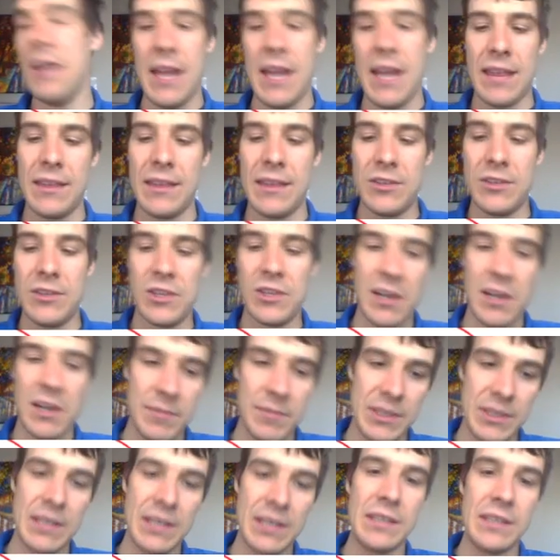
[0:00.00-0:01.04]
And the
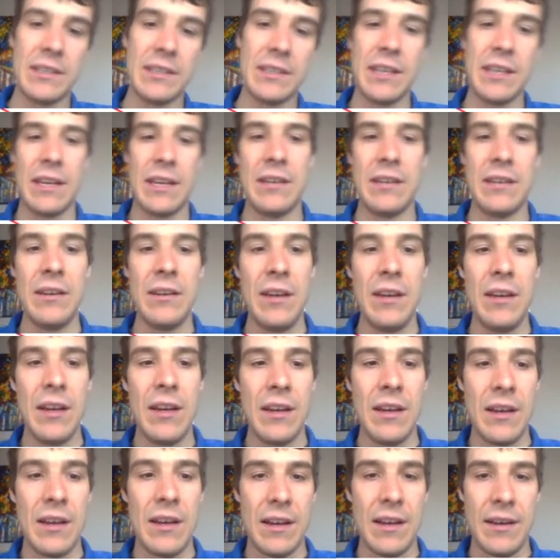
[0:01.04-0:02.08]
jumps, he said,
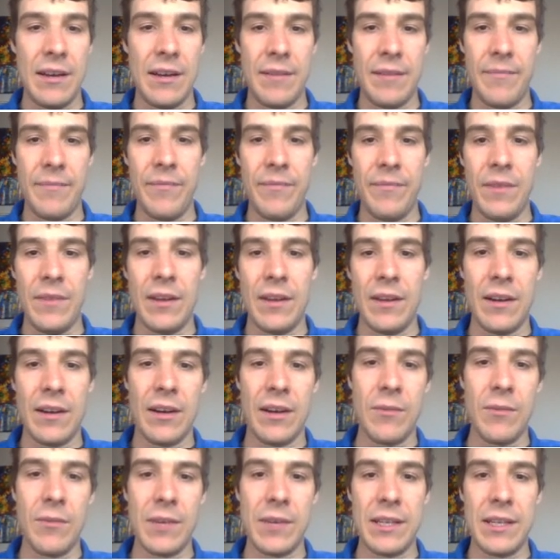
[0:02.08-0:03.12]
are
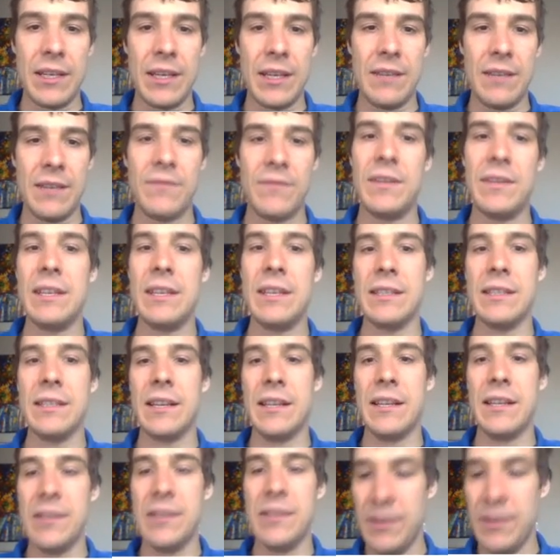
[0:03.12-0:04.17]
what give these
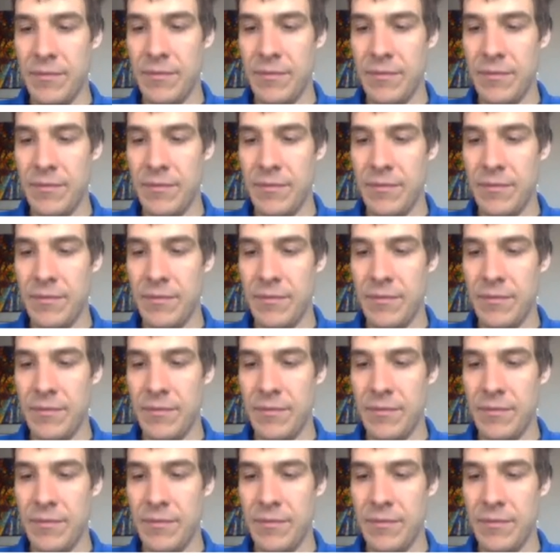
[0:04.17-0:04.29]
lines.